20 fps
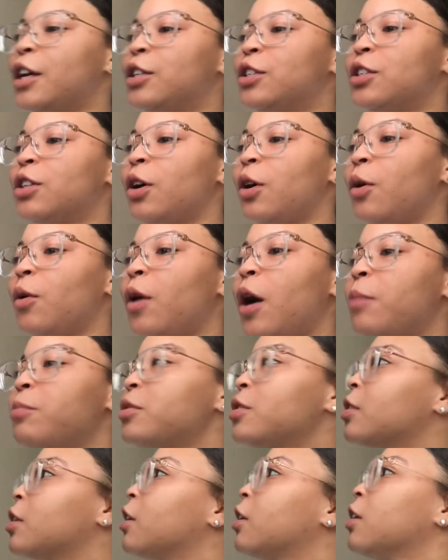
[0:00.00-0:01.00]
so I'm
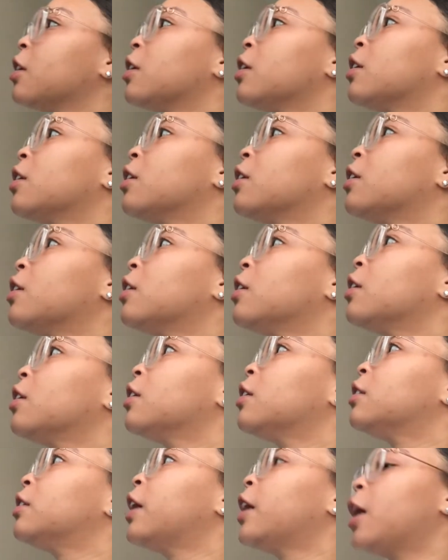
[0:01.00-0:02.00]
just gonna
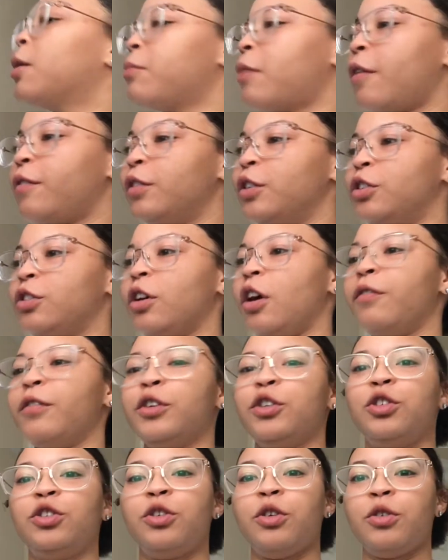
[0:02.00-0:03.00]
take them off the shelf
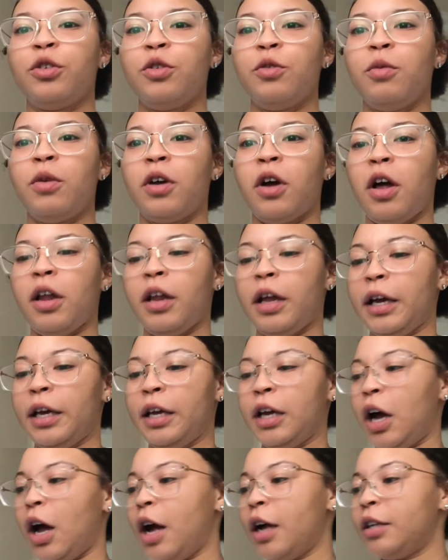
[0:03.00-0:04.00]
and show you what all I
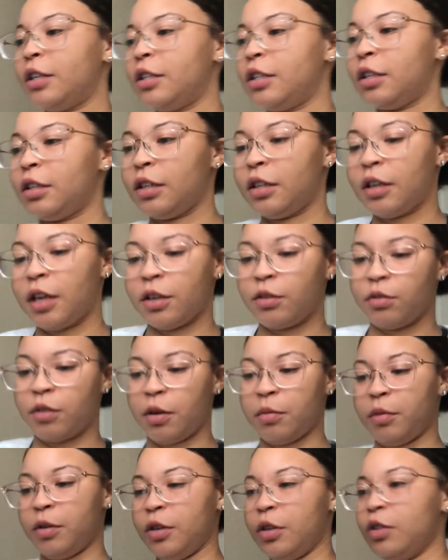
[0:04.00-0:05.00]
got. That's what
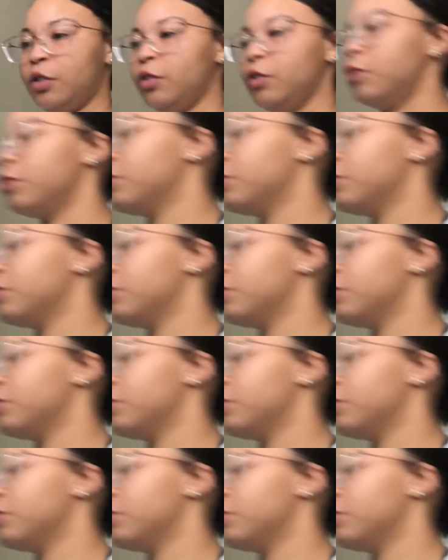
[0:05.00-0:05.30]
I'm gonna do.